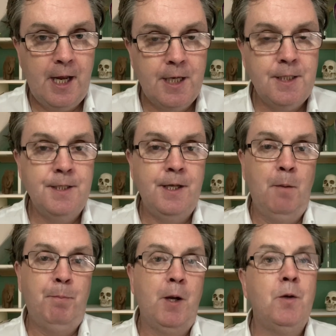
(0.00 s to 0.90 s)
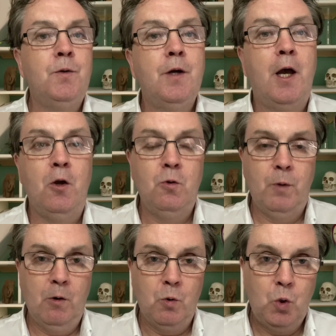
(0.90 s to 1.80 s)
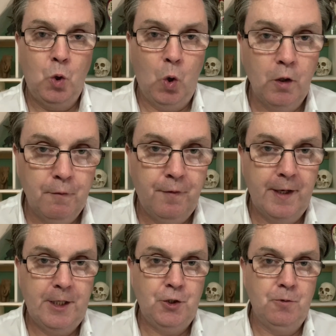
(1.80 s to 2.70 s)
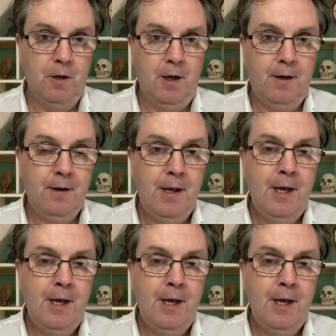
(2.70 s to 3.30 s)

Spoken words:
isn't about how well qualified you are.